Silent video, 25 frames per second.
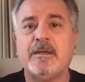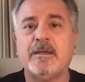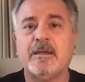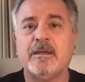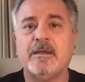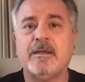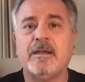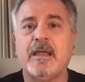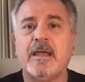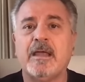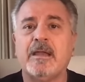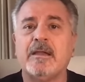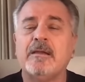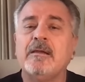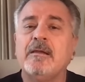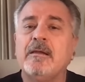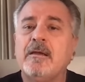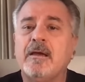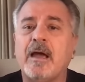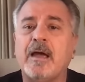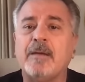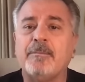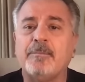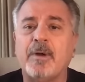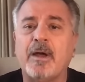And, and
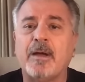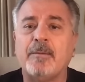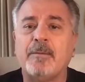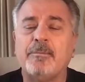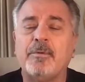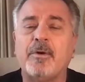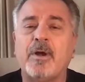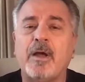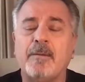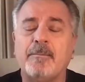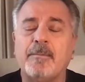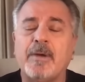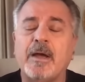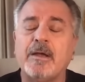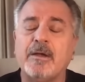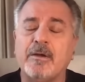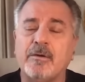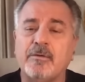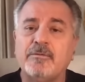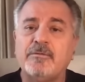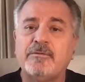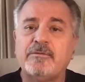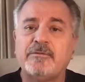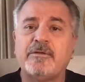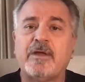I, I brought my
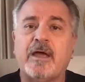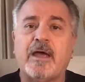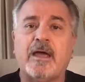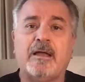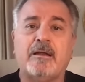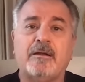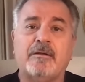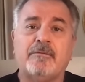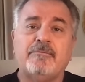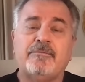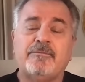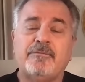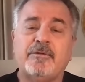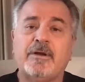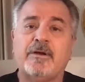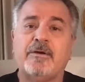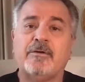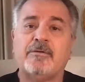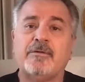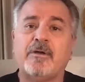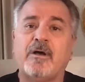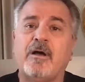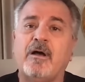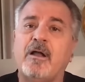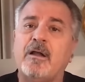own style and
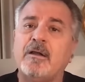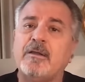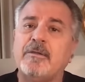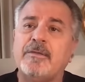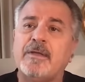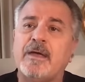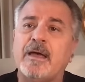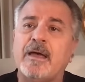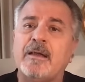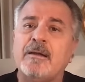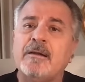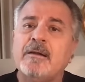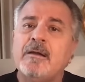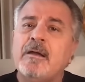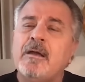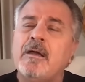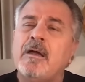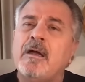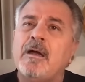flair to all of that.